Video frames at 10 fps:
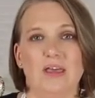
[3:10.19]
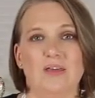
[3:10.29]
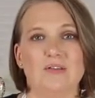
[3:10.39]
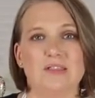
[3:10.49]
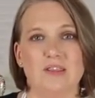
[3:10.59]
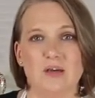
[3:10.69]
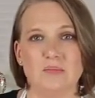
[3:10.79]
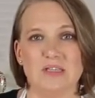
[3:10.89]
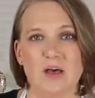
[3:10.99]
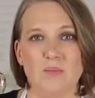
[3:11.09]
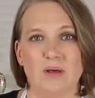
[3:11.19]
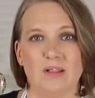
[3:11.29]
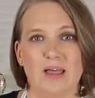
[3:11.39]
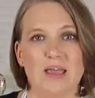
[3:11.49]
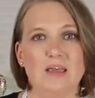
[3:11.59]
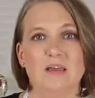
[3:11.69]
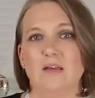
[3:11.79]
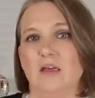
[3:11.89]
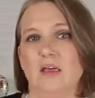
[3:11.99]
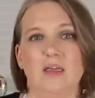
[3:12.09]
Give us a thumbs up, a
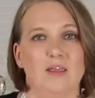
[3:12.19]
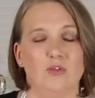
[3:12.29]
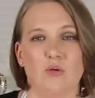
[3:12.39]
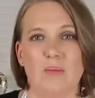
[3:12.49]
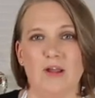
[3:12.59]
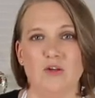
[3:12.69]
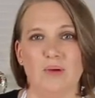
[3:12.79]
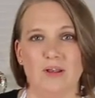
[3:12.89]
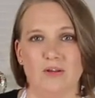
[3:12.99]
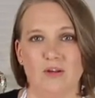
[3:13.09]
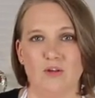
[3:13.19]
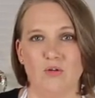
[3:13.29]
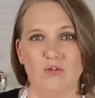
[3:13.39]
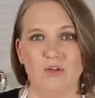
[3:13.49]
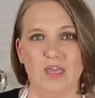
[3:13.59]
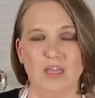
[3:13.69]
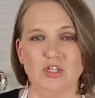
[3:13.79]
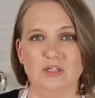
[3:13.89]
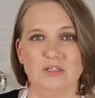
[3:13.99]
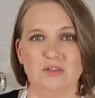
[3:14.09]
like, hit the reminder button on your
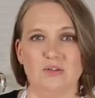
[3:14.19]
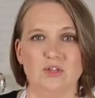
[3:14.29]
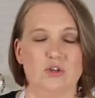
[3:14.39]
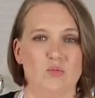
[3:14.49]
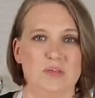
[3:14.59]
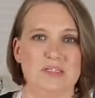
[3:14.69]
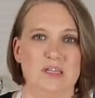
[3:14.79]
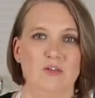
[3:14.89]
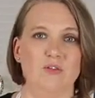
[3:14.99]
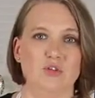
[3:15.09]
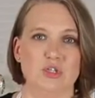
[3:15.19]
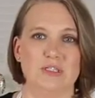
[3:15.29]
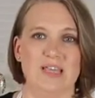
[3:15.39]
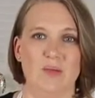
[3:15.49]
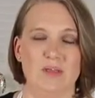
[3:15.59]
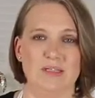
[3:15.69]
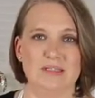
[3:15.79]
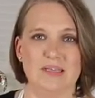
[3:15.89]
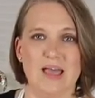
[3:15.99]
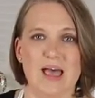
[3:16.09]
notifications so that you don't miss any future
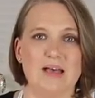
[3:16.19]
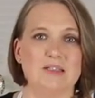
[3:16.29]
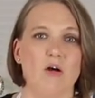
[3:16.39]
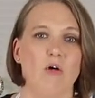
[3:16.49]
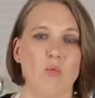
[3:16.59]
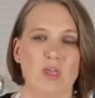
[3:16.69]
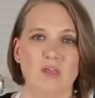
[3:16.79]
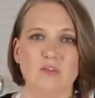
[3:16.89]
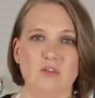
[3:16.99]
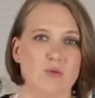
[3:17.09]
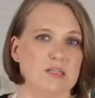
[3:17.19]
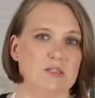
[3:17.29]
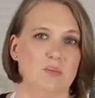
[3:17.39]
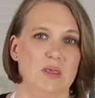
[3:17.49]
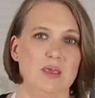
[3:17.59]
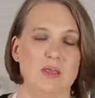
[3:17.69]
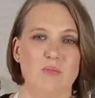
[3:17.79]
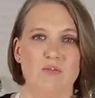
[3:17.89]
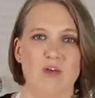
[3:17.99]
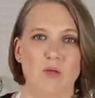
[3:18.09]
segments. As always, the recipe can
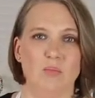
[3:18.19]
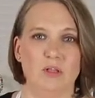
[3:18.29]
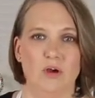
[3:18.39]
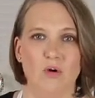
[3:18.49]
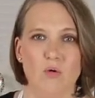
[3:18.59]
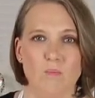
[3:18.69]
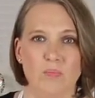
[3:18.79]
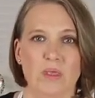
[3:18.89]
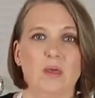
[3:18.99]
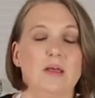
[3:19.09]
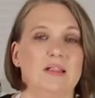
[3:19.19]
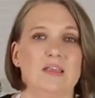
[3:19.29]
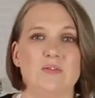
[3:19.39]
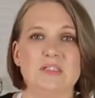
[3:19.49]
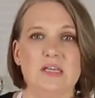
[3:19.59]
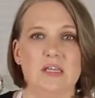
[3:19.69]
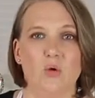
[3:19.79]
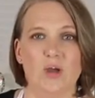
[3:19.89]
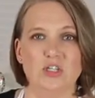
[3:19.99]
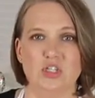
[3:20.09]
be found below. Leave us any
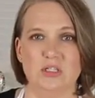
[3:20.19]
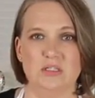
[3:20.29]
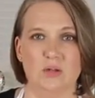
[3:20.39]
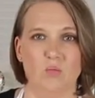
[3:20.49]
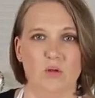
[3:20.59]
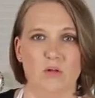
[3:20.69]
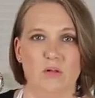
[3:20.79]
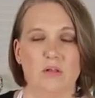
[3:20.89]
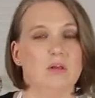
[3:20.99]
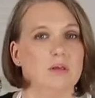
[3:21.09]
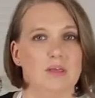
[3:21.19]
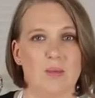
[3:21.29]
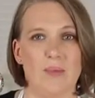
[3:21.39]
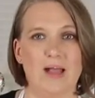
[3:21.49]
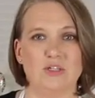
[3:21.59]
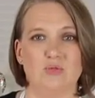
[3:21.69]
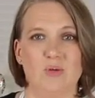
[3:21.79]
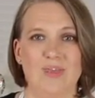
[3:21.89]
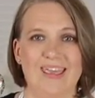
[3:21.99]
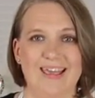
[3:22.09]
questions and we'll get back to you
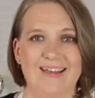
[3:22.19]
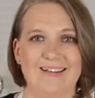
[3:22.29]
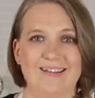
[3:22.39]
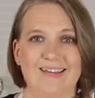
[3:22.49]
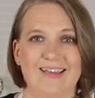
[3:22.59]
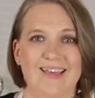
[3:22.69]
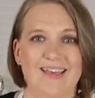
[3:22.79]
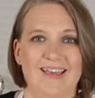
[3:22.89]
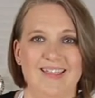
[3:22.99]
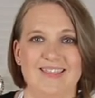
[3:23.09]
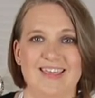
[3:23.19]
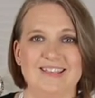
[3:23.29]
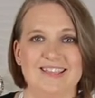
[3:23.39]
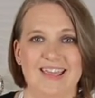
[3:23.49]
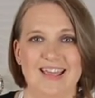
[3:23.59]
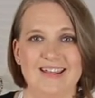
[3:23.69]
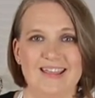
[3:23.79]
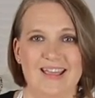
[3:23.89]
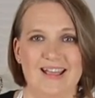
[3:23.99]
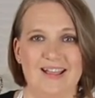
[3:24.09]
when we can. Thanks
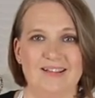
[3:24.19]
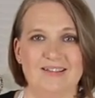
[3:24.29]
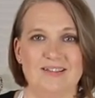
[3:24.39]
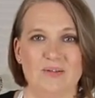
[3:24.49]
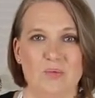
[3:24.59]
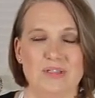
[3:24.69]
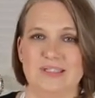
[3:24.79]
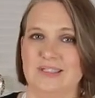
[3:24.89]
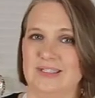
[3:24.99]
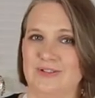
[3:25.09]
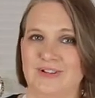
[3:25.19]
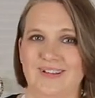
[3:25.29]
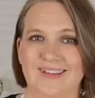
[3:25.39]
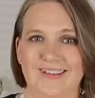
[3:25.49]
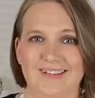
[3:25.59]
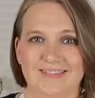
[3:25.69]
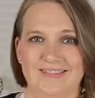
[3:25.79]
again, and we'll see you soon.